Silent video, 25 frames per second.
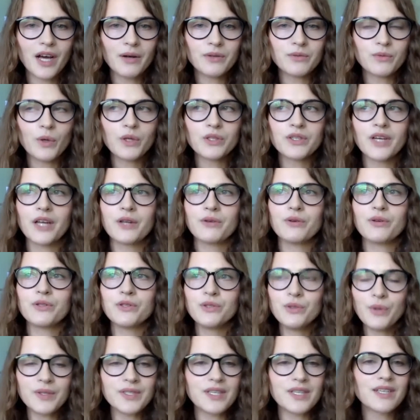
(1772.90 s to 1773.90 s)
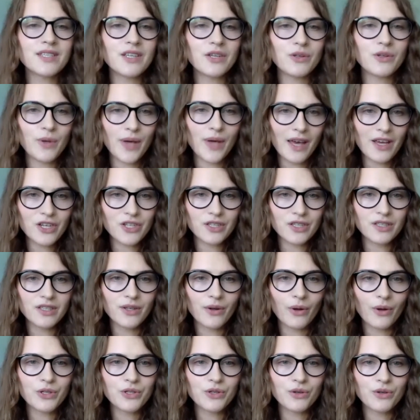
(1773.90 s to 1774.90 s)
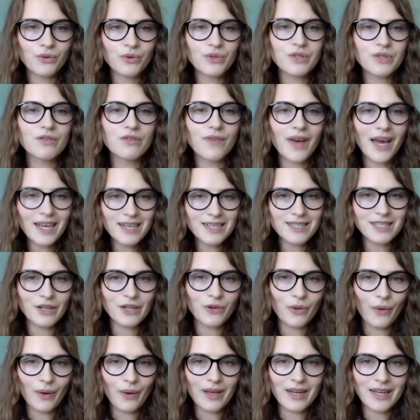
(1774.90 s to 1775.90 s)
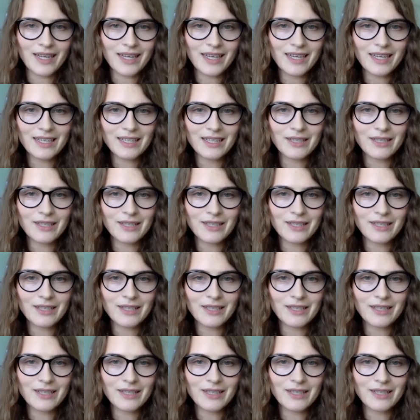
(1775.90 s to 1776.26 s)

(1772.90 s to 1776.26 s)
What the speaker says: What can you do in this situation not to lose faith in your idea,